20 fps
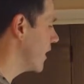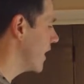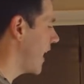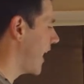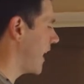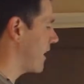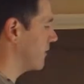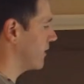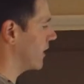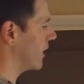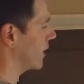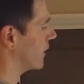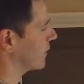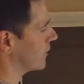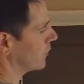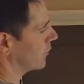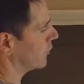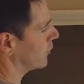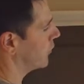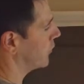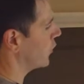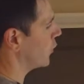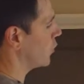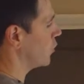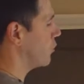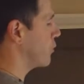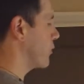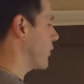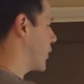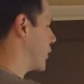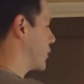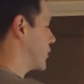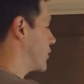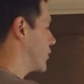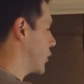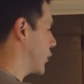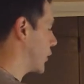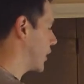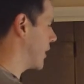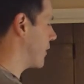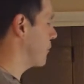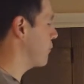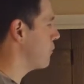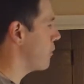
having like the full pro circuit